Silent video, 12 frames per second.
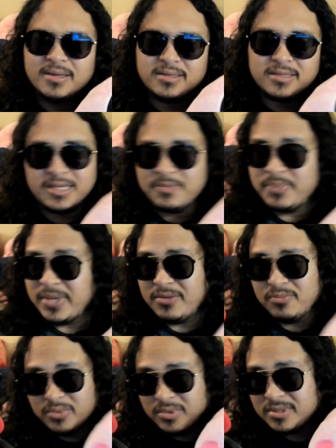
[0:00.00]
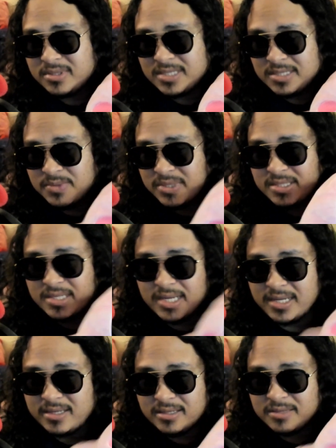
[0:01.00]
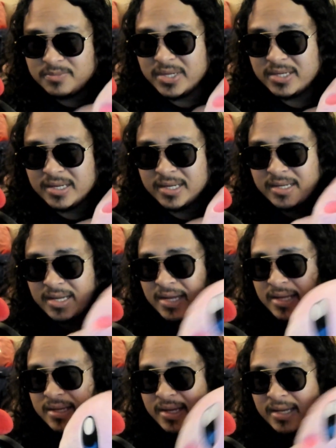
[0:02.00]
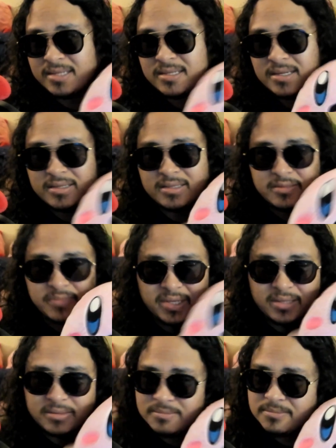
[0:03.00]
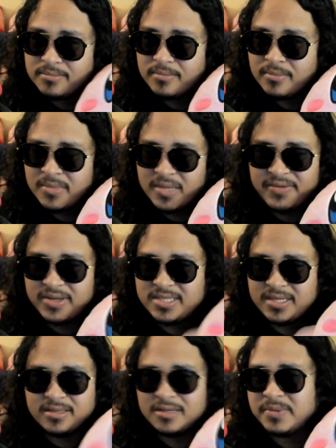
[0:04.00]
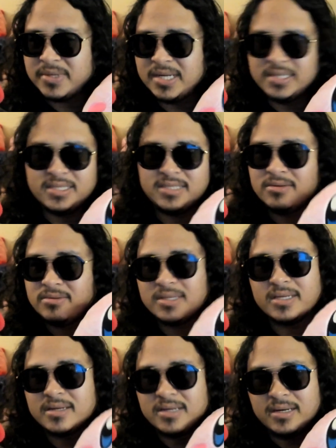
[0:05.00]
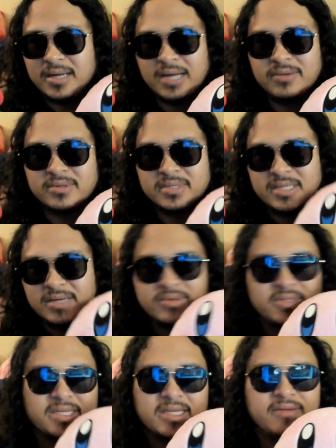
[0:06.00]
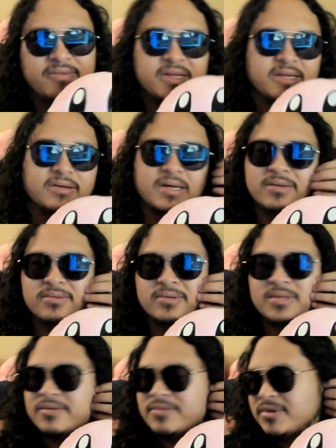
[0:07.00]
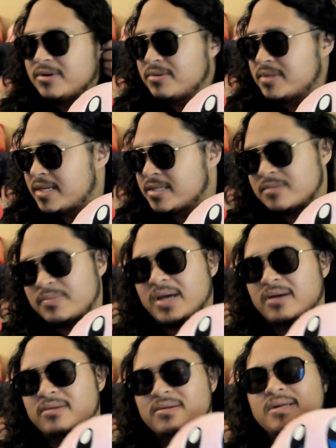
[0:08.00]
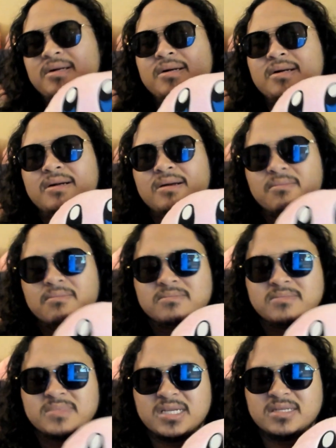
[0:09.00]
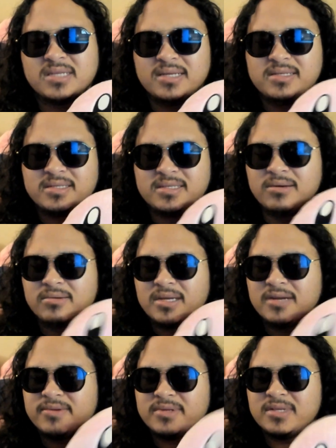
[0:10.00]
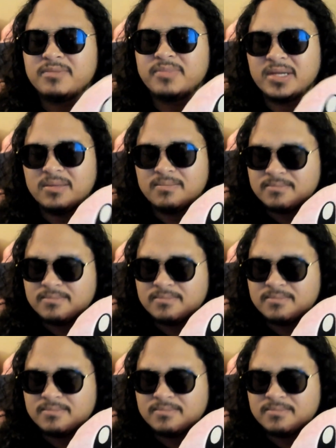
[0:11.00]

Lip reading: Clickbait works as much as I hate clickbait. Like, I anti clickbait. If I see clickbait, I just don't click on it. I will never see that video. I will never know what that's about. Because I just don't care for clickbait.